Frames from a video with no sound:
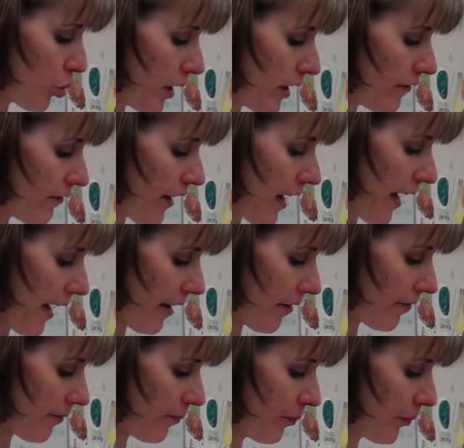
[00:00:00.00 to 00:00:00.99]
25.
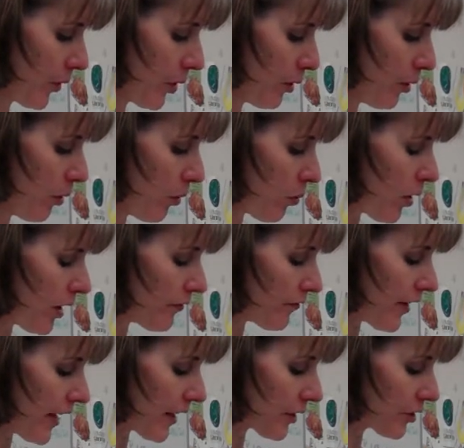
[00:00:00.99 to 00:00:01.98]
What
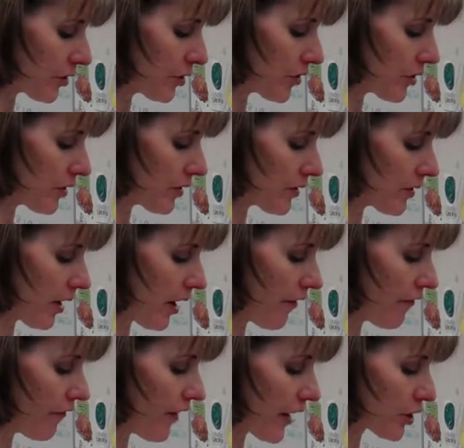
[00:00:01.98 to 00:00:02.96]
factors
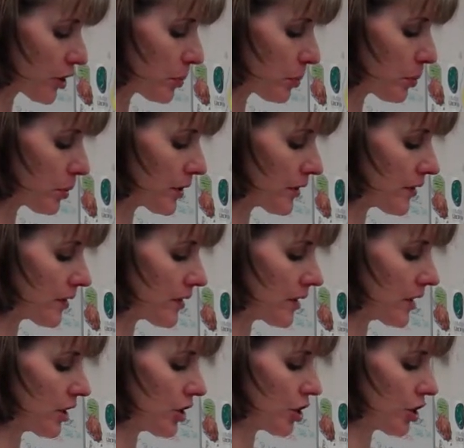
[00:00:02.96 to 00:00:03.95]
affect
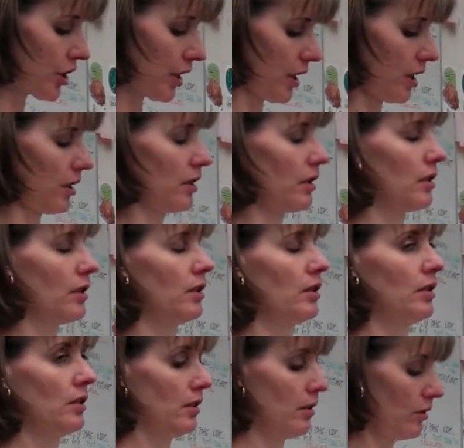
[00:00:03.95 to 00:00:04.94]
precision?
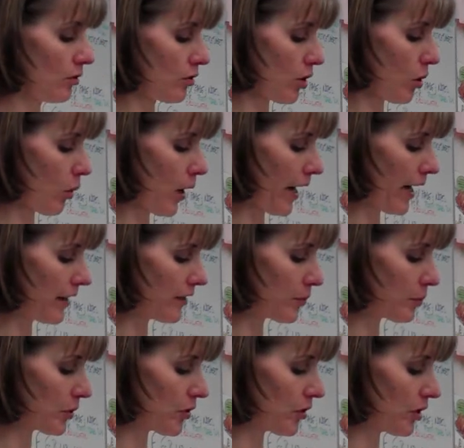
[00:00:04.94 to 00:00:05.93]
So why is
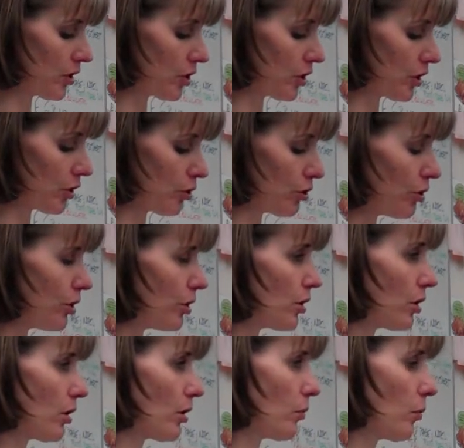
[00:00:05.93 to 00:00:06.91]
precision good,
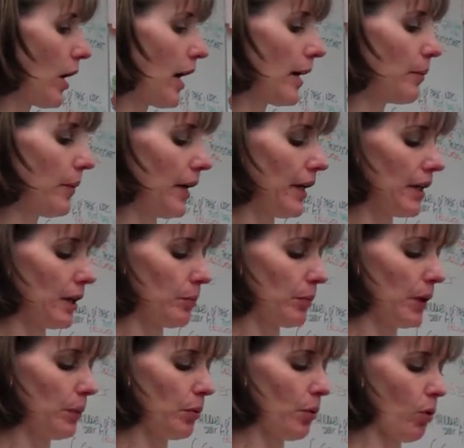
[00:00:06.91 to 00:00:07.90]
or why might it
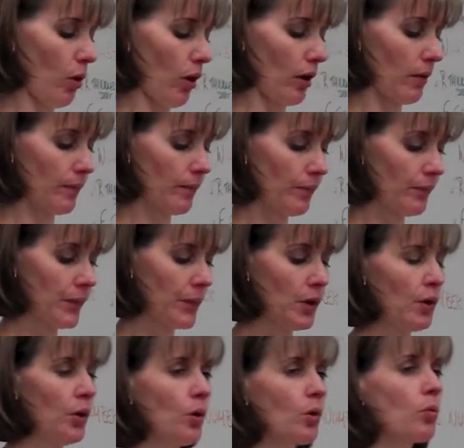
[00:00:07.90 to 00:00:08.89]
be poor?
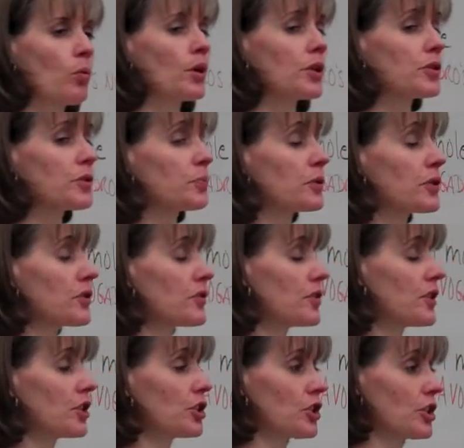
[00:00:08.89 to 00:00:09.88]
What does
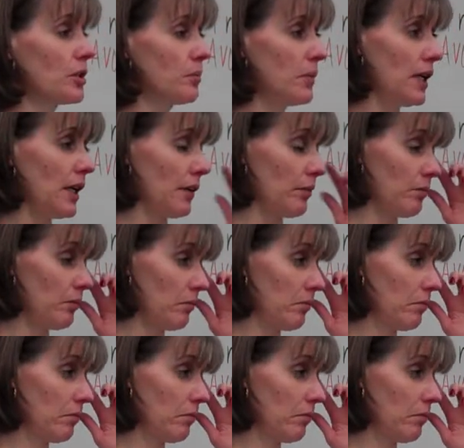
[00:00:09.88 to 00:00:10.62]
precision mean?